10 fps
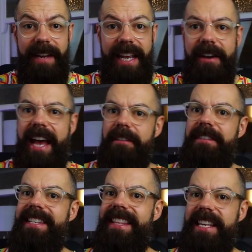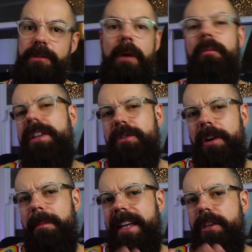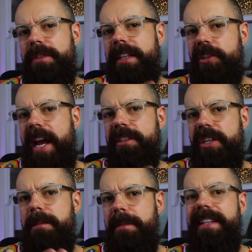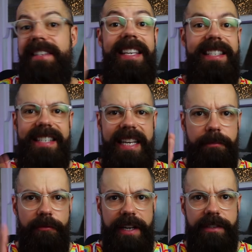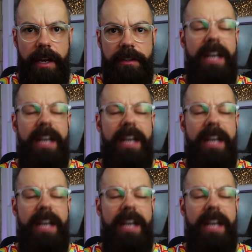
video, head over to this one where I talk about using ChatGPT's deep research